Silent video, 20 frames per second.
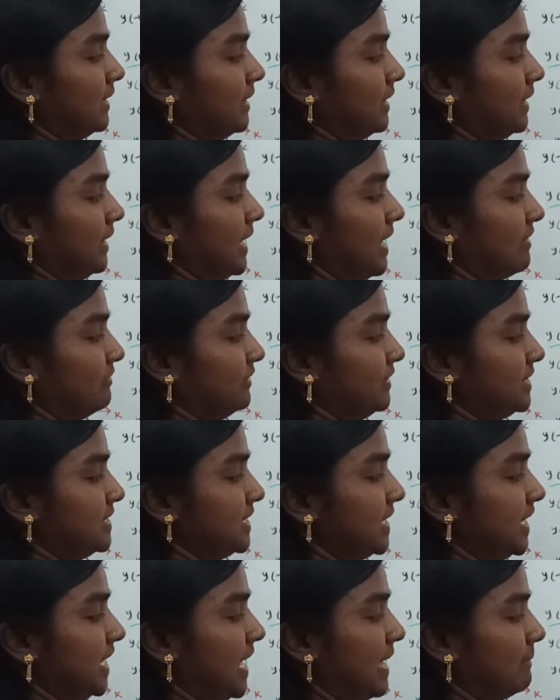left
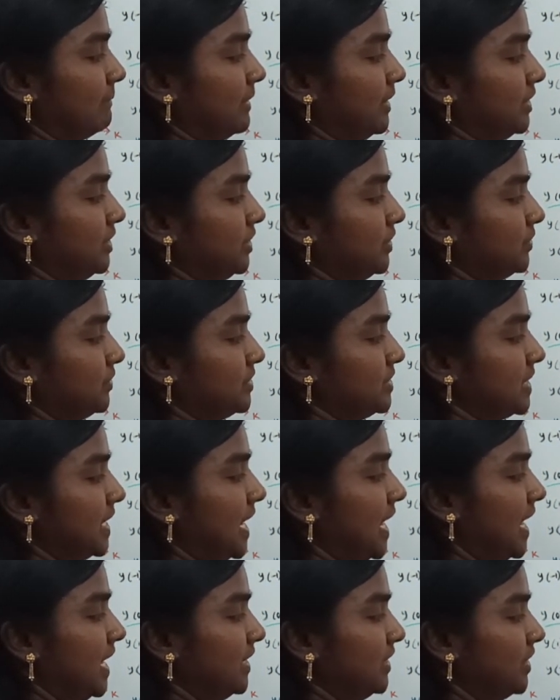side amplitudes
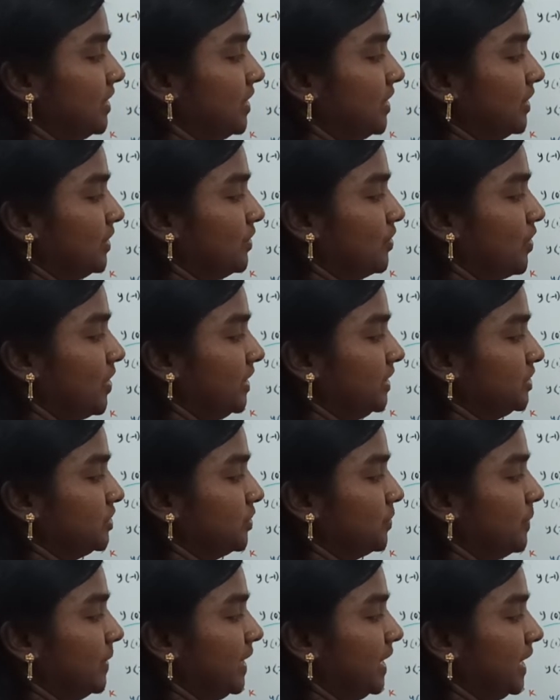are going
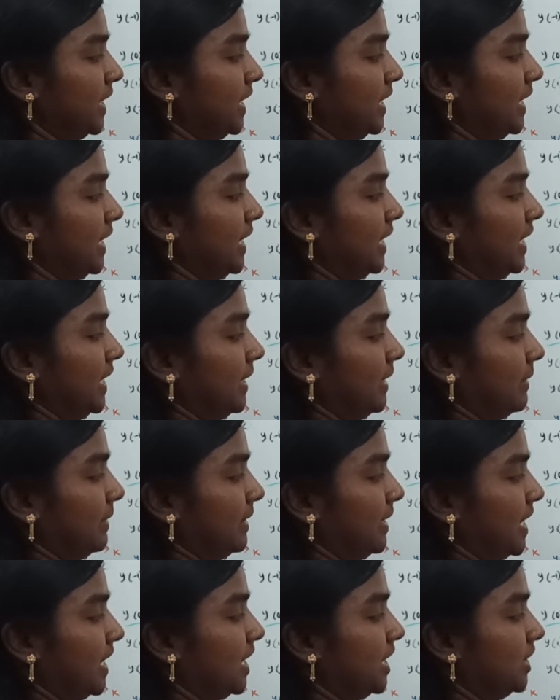to be
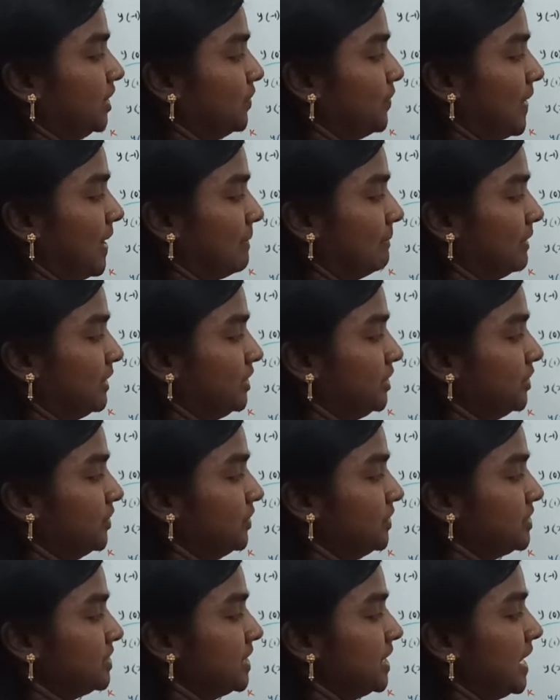negative
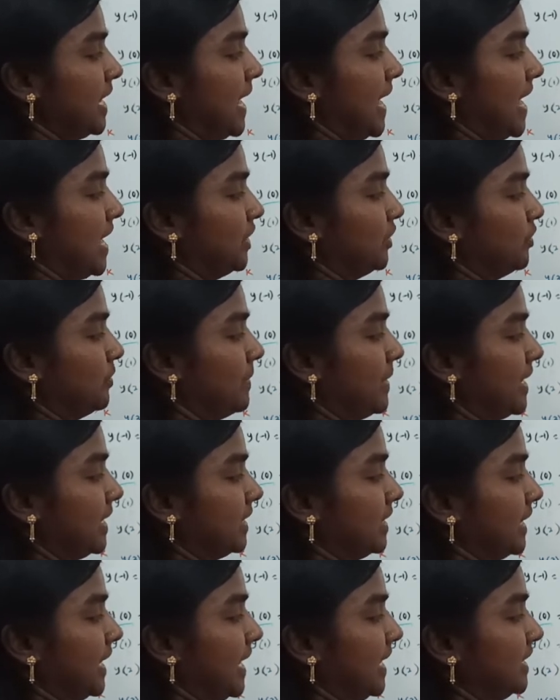amplitudes. Arrow
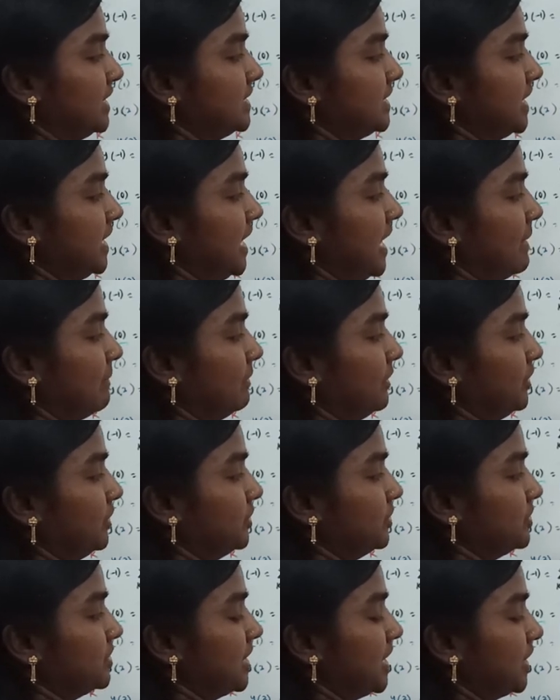mark right side
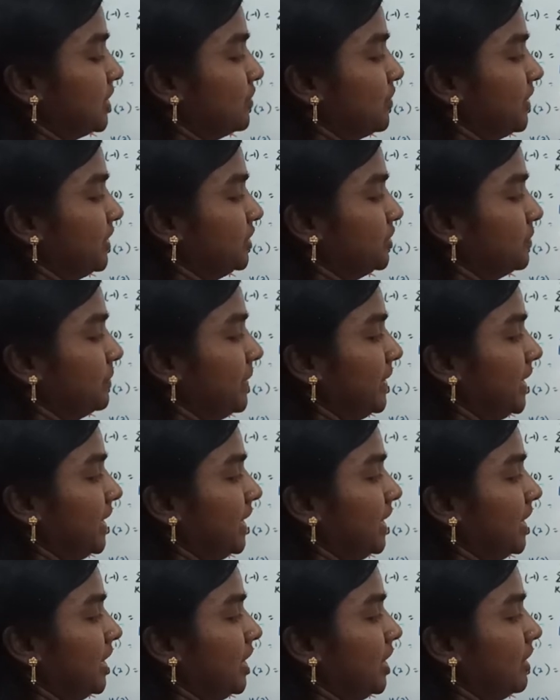amplitudes are going to
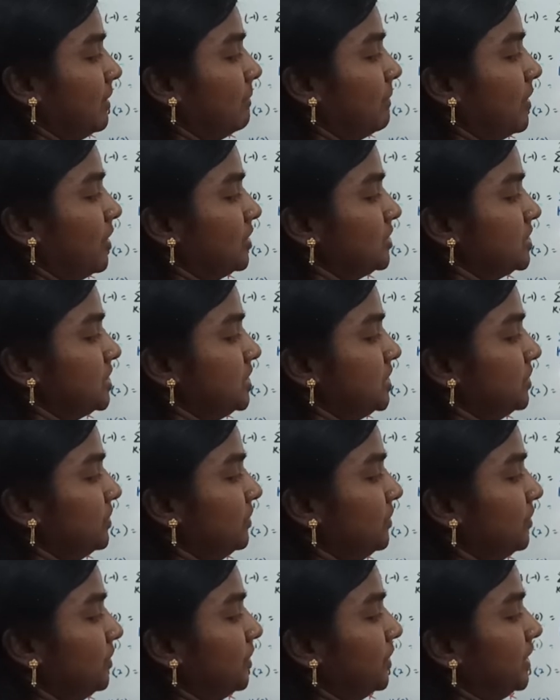be positive
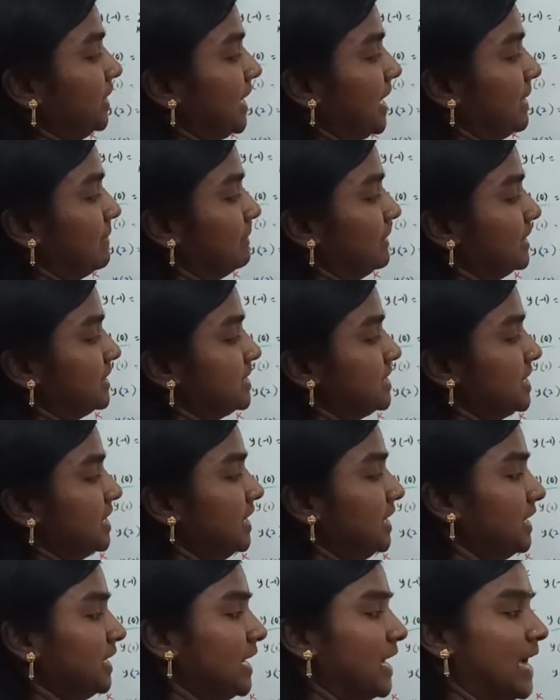time
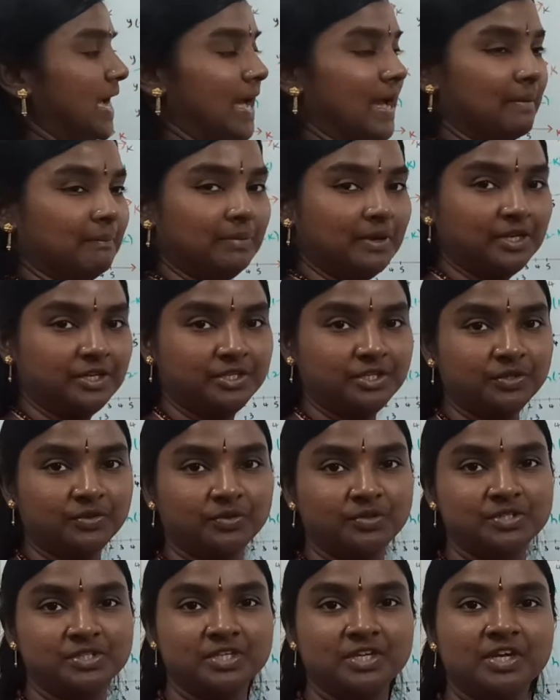instant
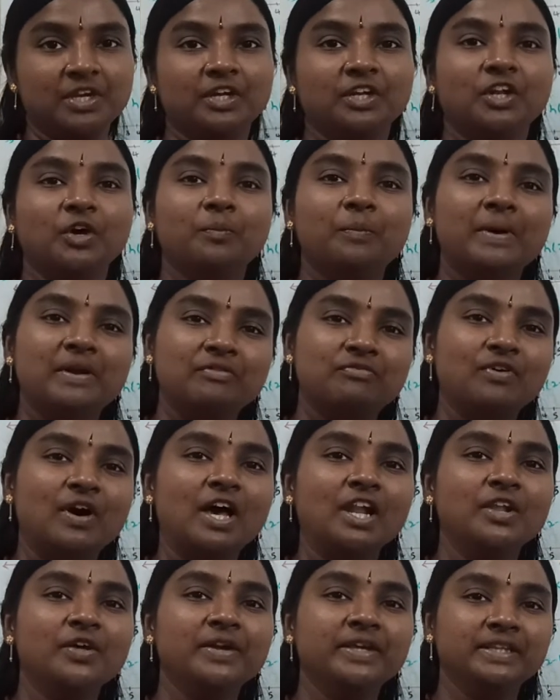amplitudes. Now by
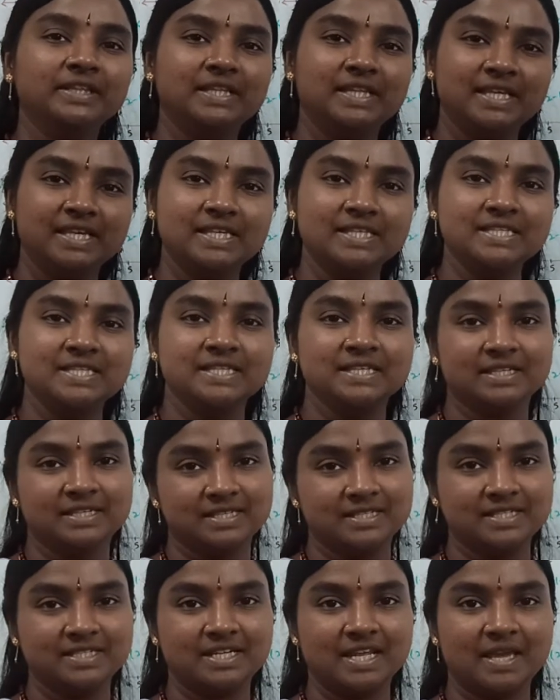following these
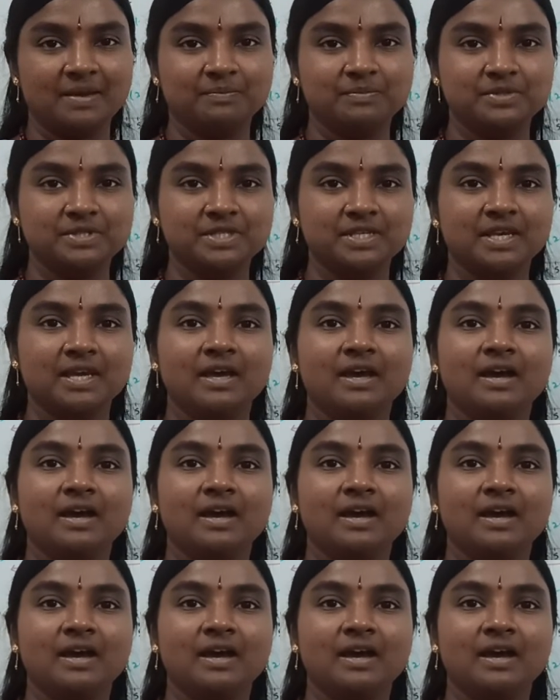steps